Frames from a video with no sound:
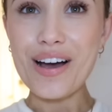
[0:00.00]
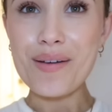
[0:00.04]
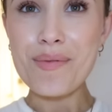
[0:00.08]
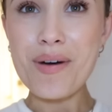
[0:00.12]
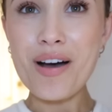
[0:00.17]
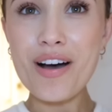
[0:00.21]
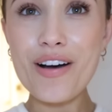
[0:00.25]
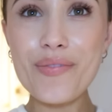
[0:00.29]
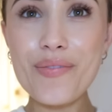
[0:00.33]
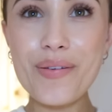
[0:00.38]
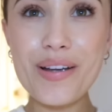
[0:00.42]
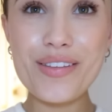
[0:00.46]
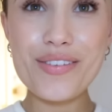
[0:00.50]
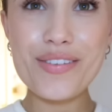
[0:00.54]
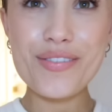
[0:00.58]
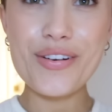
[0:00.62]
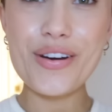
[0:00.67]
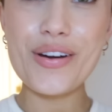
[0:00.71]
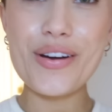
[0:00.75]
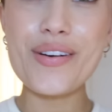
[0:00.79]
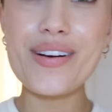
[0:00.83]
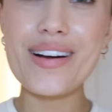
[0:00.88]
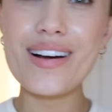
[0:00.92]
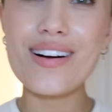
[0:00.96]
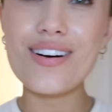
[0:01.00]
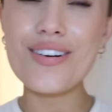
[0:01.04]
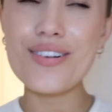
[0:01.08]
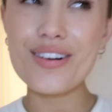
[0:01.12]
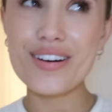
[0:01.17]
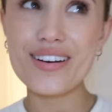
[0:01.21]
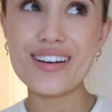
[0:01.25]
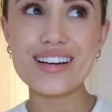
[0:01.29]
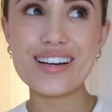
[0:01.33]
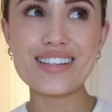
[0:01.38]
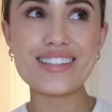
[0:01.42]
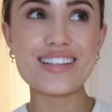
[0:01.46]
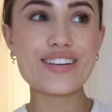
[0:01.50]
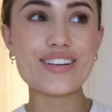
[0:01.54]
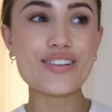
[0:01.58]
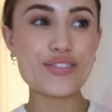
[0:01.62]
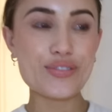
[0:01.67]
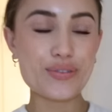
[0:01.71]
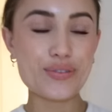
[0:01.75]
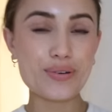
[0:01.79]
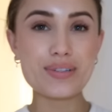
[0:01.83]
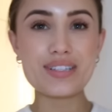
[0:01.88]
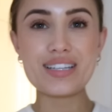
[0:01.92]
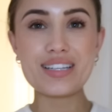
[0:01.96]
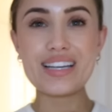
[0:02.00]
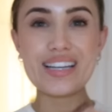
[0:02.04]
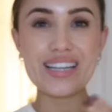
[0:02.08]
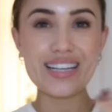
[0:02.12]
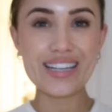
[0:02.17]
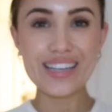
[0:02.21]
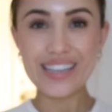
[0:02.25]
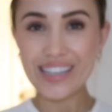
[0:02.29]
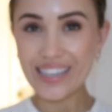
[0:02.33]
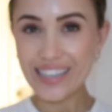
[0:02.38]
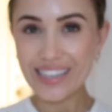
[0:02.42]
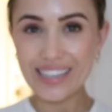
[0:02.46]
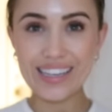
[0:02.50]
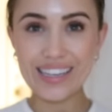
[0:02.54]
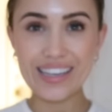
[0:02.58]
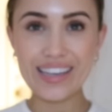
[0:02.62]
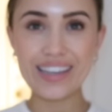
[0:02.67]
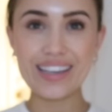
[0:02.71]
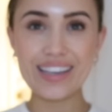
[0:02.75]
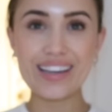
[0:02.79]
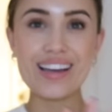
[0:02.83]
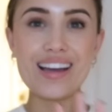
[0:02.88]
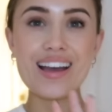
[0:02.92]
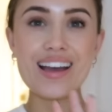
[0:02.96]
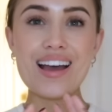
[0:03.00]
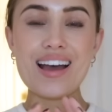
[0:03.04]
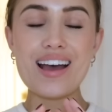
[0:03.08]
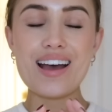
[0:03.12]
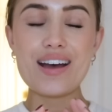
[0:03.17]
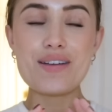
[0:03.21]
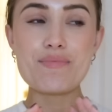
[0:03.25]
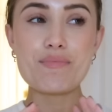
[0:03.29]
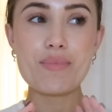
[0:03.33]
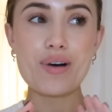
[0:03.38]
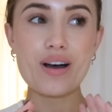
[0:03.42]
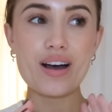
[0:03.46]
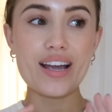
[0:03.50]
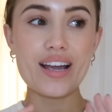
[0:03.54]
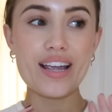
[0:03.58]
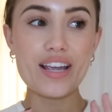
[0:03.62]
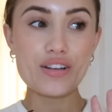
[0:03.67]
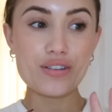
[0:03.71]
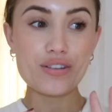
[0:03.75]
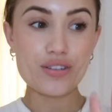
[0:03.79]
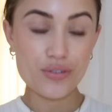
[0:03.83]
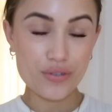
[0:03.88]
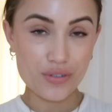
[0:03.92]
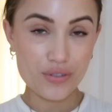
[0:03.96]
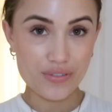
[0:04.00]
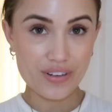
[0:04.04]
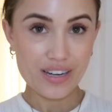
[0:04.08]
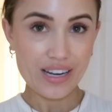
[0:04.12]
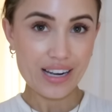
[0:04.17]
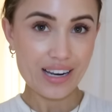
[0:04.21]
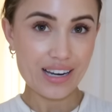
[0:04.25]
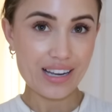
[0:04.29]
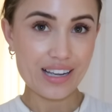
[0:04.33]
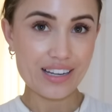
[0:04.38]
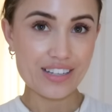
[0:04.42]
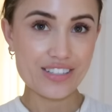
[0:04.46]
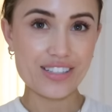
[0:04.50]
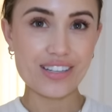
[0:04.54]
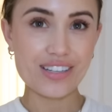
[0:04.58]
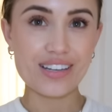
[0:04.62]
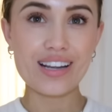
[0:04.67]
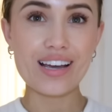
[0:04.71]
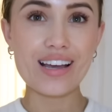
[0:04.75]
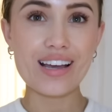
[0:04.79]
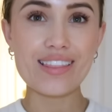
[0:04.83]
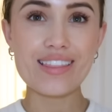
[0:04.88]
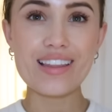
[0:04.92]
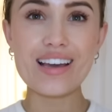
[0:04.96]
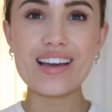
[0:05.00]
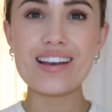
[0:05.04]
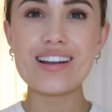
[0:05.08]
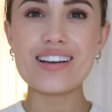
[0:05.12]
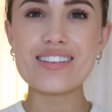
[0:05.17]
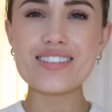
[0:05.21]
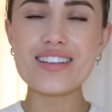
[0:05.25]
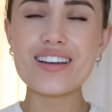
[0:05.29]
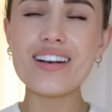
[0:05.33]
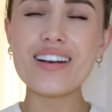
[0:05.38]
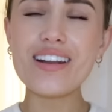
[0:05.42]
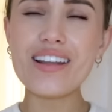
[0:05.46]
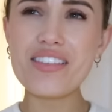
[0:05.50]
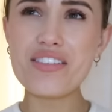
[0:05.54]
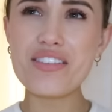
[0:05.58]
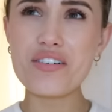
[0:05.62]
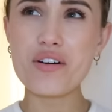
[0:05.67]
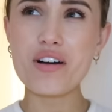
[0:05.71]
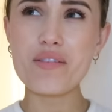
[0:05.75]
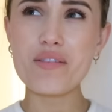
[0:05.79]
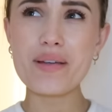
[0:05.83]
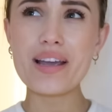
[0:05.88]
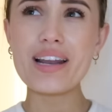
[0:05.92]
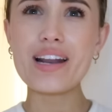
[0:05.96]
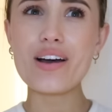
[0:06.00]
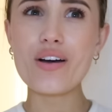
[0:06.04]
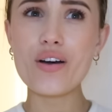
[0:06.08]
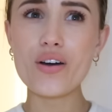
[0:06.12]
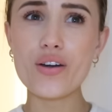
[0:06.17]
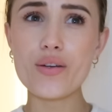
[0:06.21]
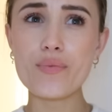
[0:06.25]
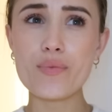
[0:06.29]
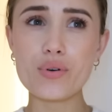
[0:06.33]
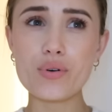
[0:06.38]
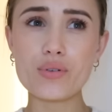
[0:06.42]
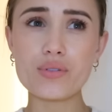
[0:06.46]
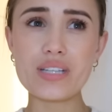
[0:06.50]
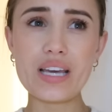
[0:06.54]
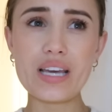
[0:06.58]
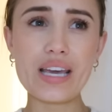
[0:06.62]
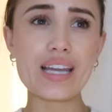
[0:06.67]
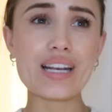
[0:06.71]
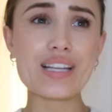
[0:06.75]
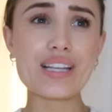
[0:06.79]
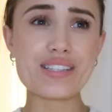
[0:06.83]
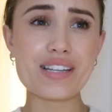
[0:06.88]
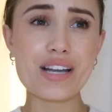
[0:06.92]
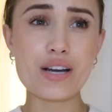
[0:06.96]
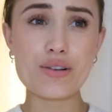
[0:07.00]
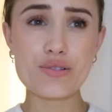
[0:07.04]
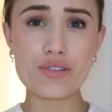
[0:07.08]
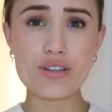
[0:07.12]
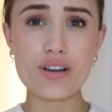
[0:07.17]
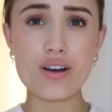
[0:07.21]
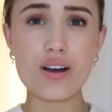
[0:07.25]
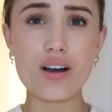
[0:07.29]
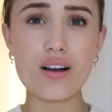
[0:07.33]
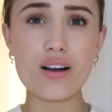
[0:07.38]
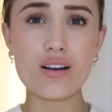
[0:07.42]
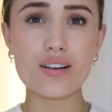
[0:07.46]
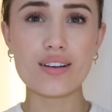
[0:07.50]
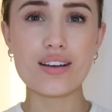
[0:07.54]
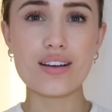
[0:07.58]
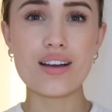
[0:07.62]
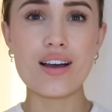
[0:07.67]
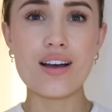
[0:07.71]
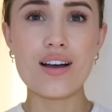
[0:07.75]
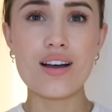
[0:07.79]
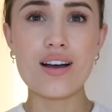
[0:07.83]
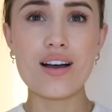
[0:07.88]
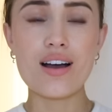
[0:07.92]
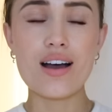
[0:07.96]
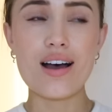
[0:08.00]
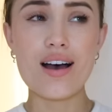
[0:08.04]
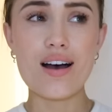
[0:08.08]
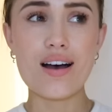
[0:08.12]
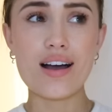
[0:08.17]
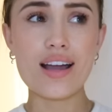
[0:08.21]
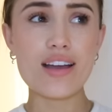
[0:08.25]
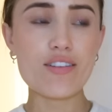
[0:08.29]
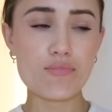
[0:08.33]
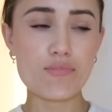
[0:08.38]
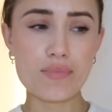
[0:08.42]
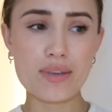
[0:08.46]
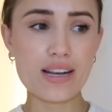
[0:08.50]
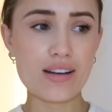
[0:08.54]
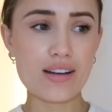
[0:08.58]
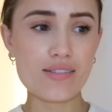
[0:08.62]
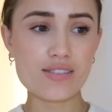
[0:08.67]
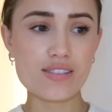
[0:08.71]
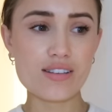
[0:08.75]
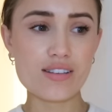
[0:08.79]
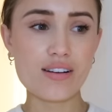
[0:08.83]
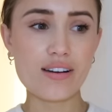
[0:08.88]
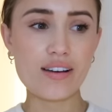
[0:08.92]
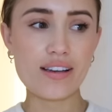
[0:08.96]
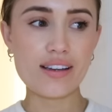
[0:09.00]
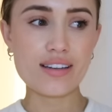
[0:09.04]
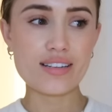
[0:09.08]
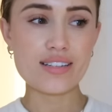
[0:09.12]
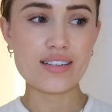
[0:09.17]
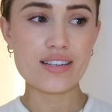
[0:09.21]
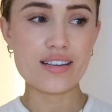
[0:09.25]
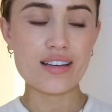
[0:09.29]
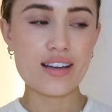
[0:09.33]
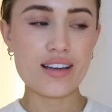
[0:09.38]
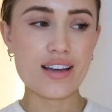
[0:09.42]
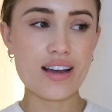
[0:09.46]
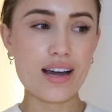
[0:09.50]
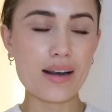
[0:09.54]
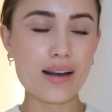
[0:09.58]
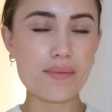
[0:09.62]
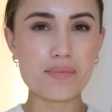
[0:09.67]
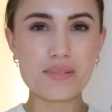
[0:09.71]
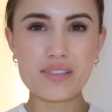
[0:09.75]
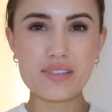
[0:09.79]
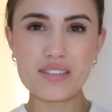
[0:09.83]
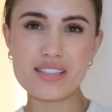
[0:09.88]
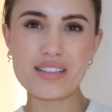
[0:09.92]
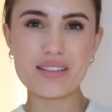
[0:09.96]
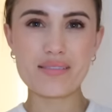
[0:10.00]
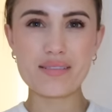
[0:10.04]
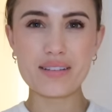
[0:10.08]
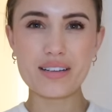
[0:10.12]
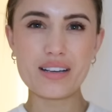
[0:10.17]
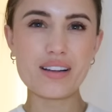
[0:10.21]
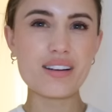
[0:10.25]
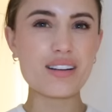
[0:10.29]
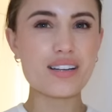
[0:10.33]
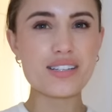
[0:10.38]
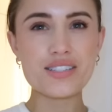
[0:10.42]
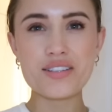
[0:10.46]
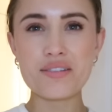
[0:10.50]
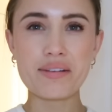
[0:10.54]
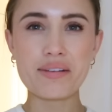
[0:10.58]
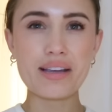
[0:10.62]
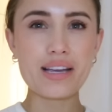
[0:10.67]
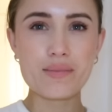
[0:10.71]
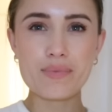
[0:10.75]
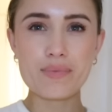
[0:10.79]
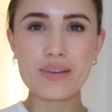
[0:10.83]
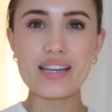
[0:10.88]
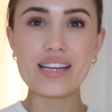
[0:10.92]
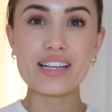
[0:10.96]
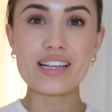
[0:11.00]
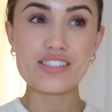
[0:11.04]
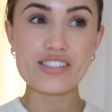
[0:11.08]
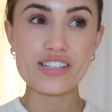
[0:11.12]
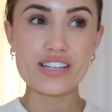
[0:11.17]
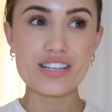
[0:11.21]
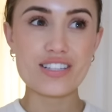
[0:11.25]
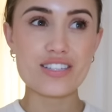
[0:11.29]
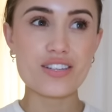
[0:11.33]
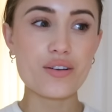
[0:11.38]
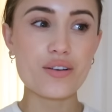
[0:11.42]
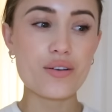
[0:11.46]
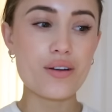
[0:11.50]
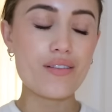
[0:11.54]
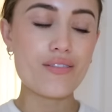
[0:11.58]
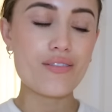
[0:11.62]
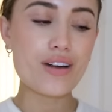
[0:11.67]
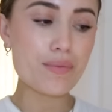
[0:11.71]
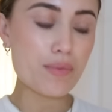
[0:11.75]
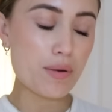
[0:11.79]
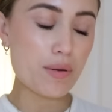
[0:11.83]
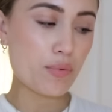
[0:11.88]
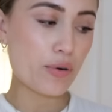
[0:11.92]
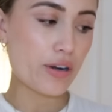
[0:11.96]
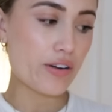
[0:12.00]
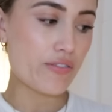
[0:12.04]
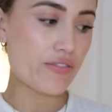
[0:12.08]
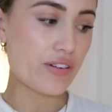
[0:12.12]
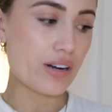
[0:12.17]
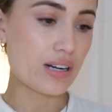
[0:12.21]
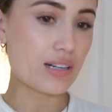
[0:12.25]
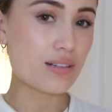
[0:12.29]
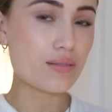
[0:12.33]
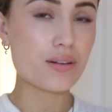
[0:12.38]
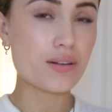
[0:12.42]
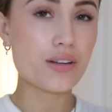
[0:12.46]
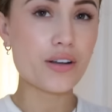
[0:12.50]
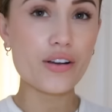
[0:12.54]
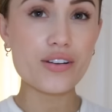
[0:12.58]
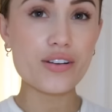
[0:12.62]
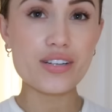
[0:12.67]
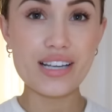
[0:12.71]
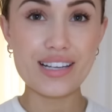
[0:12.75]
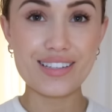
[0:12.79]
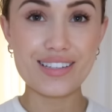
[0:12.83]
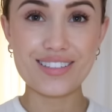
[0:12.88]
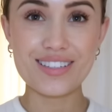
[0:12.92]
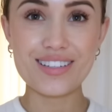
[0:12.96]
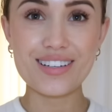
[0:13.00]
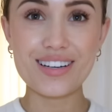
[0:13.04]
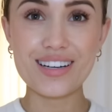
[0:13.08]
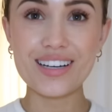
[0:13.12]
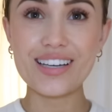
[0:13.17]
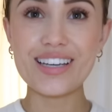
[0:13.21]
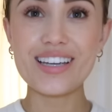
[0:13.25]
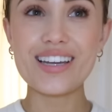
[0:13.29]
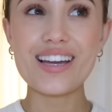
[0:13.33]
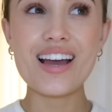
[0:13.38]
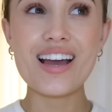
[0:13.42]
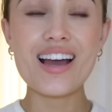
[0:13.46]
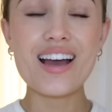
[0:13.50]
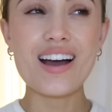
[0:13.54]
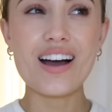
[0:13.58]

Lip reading: I'm halfway through organizing, sorting, cleaning my jewelry collection, and then I suddenly thought, I've been at home all day and it's now dark, I haven't been outside, and I'm getting a bit itchy. So I rang my boyfriend. I'm gonna go to his tonight.